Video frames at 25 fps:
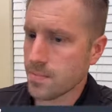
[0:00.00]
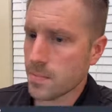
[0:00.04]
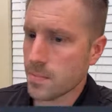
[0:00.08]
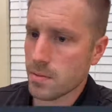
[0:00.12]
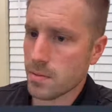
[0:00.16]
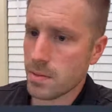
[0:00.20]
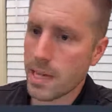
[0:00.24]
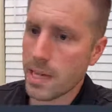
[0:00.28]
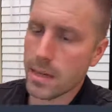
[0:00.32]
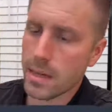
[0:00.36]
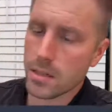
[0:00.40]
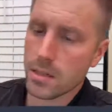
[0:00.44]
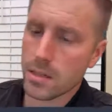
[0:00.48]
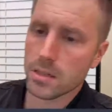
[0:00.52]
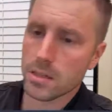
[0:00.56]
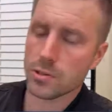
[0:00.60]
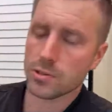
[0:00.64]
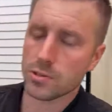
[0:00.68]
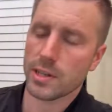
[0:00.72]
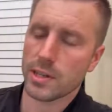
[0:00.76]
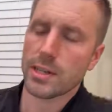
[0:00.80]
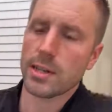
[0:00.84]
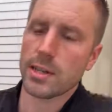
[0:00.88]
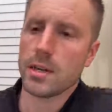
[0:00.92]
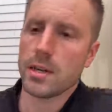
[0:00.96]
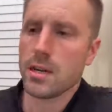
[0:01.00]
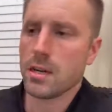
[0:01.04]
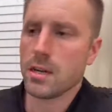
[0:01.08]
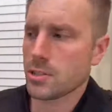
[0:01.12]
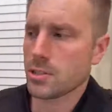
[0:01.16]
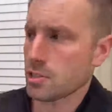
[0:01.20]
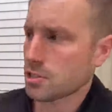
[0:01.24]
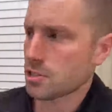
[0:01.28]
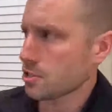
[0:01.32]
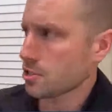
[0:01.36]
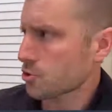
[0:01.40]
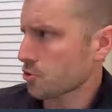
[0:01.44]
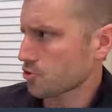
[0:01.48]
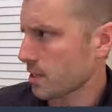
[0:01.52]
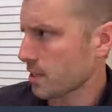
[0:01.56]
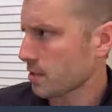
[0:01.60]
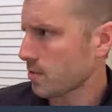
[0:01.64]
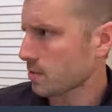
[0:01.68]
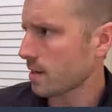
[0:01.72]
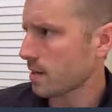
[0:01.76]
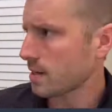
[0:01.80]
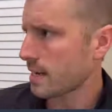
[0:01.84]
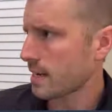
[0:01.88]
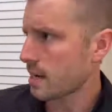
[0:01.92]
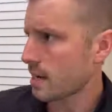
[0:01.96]
Yeah. Drink. Just a drink
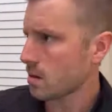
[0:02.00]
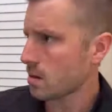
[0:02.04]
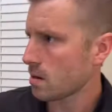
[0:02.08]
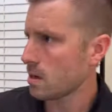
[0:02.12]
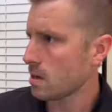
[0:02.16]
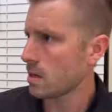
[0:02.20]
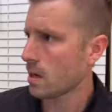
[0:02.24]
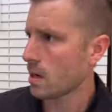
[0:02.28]
right now.